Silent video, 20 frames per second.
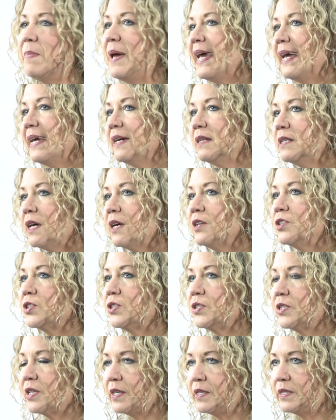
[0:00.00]
Pay
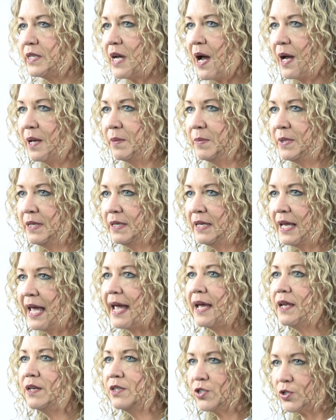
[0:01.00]
attention to the timing
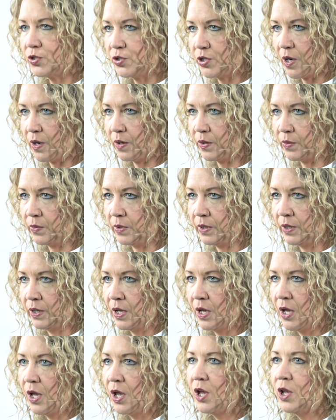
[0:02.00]
and your tone
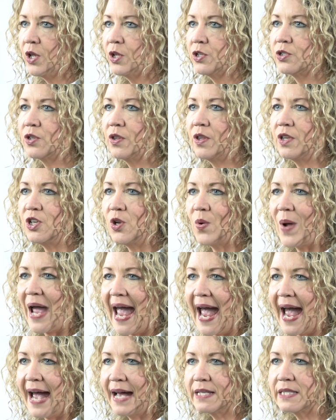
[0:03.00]
so that you
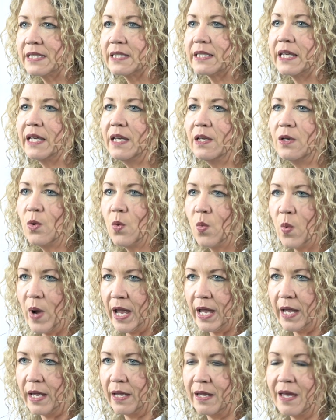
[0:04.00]
ask in a
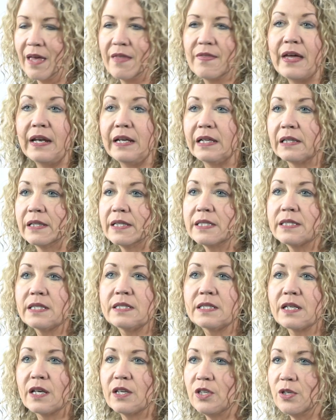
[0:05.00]
way that
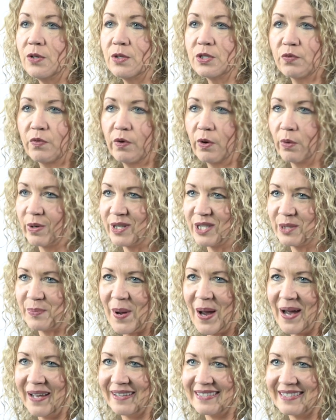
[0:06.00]
elicits a useful
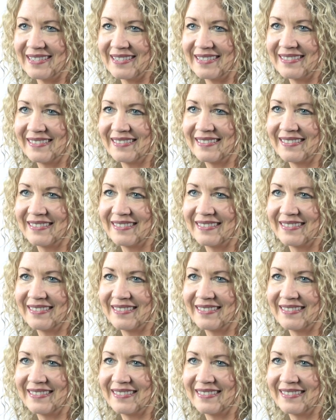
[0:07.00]
response.